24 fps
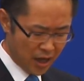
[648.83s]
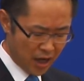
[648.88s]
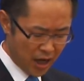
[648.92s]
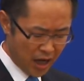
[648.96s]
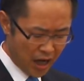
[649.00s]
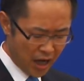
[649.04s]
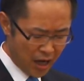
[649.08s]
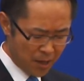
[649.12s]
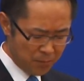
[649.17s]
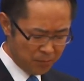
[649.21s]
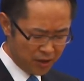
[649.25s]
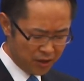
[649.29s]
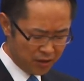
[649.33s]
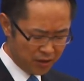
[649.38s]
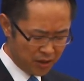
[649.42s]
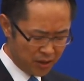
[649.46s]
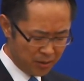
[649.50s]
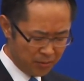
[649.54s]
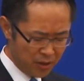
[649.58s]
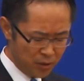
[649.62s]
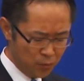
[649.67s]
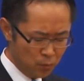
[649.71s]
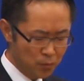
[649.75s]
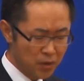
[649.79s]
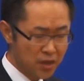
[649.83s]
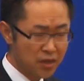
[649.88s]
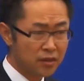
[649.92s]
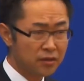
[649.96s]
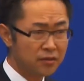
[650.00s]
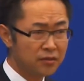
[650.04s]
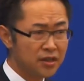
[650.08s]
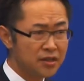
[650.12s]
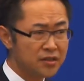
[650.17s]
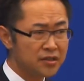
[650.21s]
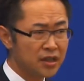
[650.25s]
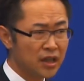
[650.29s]
I am determined
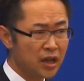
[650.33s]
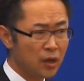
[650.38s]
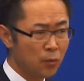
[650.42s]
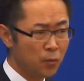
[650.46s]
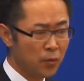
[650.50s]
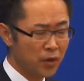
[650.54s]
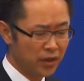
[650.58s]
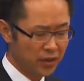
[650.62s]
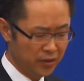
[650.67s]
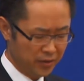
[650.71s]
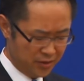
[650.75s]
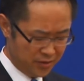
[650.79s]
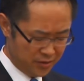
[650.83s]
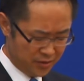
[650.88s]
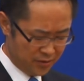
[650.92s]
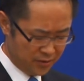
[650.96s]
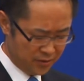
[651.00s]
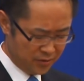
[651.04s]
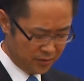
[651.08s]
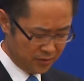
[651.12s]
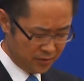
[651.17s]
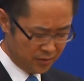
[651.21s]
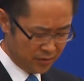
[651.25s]
with this awareness